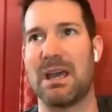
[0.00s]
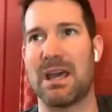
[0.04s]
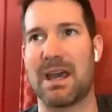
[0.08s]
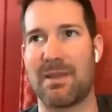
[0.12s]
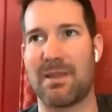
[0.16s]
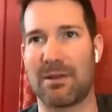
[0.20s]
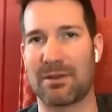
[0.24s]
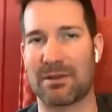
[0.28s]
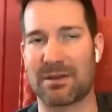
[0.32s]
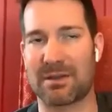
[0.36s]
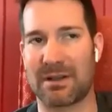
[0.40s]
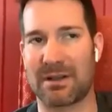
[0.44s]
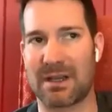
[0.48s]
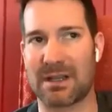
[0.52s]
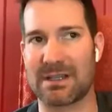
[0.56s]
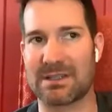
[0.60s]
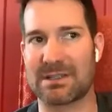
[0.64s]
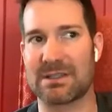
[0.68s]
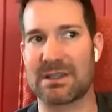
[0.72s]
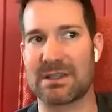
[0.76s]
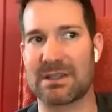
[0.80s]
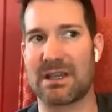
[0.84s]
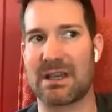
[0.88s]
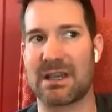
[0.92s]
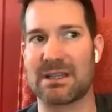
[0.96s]
and looked at
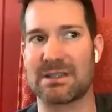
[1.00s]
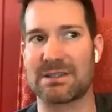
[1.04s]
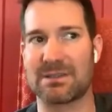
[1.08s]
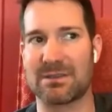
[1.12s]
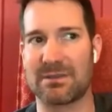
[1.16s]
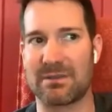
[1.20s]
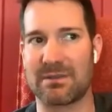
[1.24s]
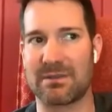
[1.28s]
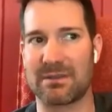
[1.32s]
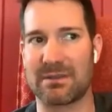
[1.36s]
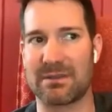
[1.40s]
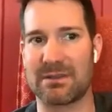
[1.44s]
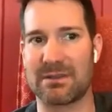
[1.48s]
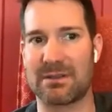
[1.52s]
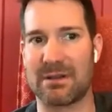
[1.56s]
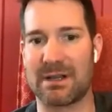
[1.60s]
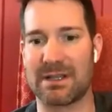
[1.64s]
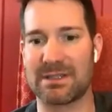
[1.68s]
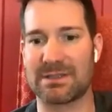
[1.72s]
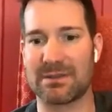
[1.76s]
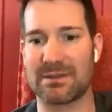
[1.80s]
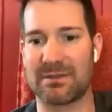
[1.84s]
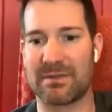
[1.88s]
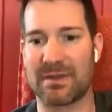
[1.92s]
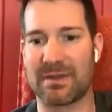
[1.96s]

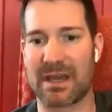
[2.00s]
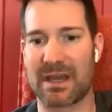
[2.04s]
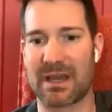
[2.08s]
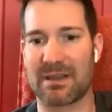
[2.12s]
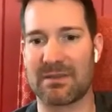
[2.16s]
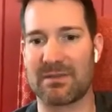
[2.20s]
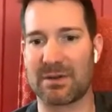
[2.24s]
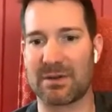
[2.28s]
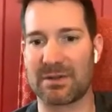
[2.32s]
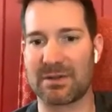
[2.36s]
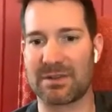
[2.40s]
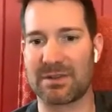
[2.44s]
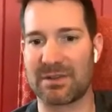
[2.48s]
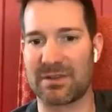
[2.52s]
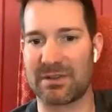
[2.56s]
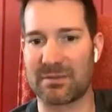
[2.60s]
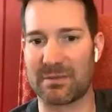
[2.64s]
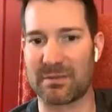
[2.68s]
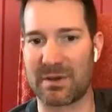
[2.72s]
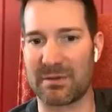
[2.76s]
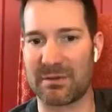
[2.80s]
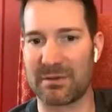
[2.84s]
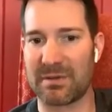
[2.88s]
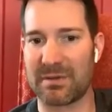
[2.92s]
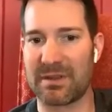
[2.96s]
ISOVAC versus
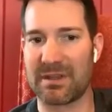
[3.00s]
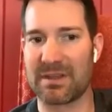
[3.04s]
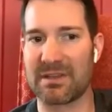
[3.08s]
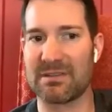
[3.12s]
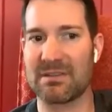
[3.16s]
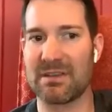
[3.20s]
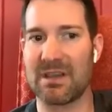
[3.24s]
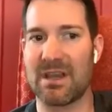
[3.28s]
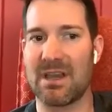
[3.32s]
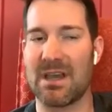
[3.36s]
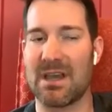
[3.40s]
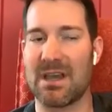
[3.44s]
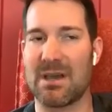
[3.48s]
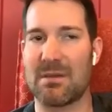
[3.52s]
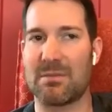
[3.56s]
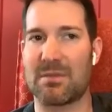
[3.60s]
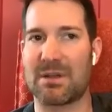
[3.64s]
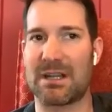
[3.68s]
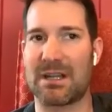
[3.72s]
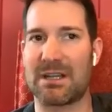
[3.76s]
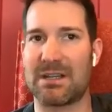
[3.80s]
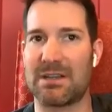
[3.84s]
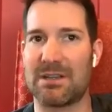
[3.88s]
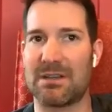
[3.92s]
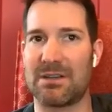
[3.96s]
some other things, but
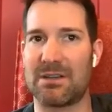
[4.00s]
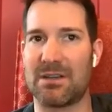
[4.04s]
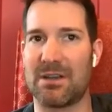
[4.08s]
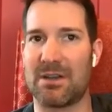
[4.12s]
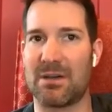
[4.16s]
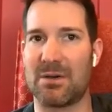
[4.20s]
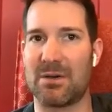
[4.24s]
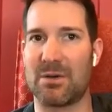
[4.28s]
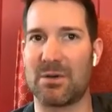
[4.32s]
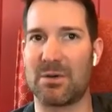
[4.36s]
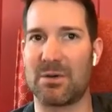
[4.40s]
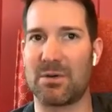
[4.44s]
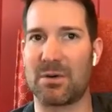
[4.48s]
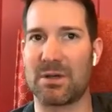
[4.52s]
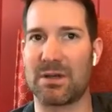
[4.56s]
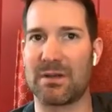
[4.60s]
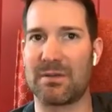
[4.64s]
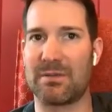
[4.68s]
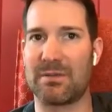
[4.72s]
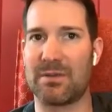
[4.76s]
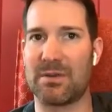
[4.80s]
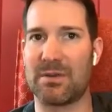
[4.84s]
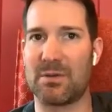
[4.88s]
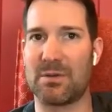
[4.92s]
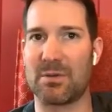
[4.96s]
I didn't know
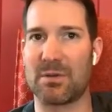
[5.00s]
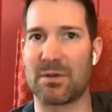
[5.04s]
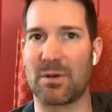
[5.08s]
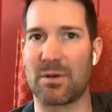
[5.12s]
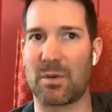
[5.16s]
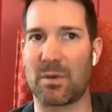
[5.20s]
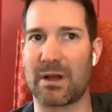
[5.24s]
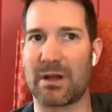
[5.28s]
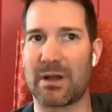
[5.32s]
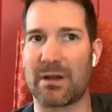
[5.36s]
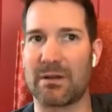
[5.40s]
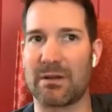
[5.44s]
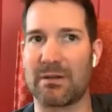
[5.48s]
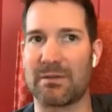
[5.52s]
if you were aware